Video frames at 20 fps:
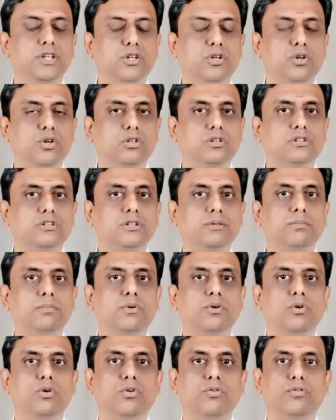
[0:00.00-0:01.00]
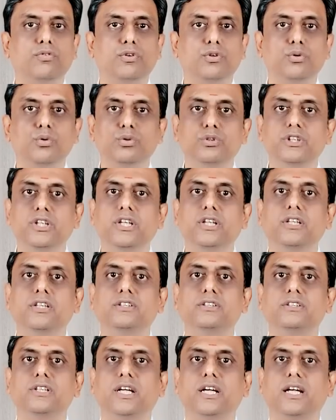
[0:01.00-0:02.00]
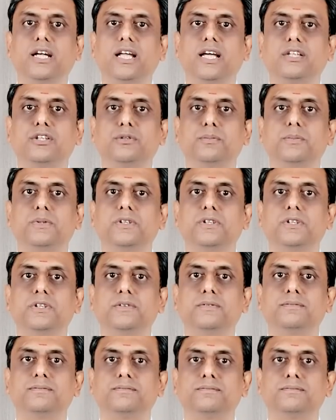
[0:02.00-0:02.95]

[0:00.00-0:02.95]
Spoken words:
concept of using this attachment